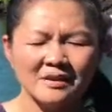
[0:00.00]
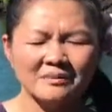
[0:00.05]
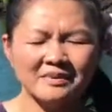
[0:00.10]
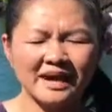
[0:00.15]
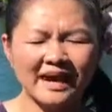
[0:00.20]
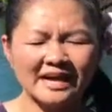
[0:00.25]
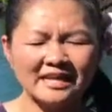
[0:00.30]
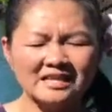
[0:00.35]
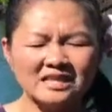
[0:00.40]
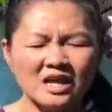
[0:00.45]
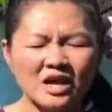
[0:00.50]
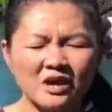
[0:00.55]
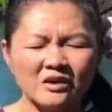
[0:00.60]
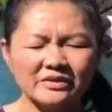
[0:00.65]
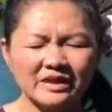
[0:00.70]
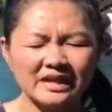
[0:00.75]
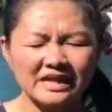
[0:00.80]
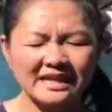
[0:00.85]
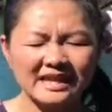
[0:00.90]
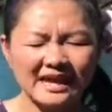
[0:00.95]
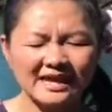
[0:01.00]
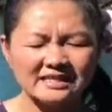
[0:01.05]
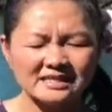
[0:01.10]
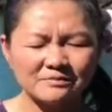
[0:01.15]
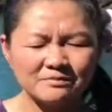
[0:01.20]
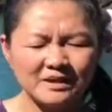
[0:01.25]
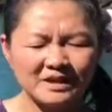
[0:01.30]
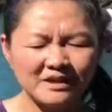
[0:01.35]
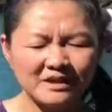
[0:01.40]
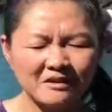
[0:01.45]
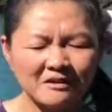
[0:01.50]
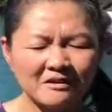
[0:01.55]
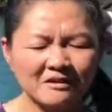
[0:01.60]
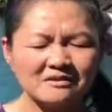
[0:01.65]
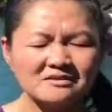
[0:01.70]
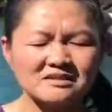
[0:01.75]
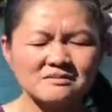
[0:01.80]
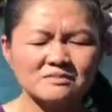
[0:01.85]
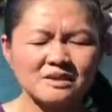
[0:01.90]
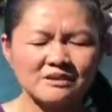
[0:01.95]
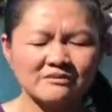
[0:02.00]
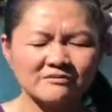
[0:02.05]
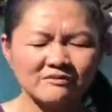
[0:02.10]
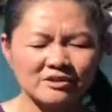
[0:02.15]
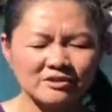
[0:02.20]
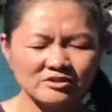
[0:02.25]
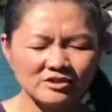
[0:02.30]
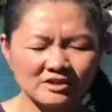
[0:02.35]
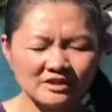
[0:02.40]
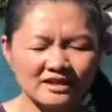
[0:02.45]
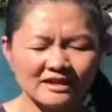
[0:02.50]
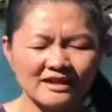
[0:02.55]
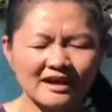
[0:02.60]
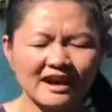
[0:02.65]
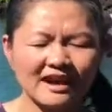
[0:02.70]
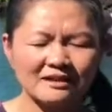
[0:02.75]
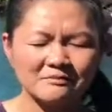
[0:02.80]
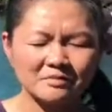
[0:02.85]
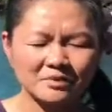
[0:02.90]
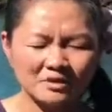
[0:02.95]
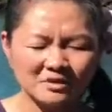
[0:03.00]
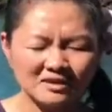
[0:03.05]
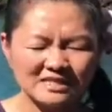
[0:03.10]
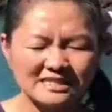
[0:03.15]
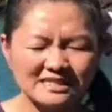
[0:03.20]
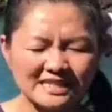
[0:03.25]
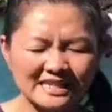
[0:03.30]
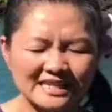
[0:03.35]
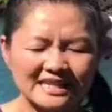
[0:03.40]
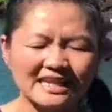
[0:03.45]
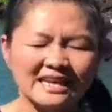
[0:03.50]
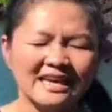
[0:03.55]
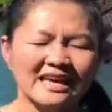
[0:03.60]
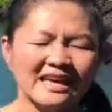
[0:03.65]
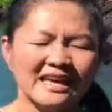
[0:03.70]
But I know that he has a big heart, a big vision, a kind person,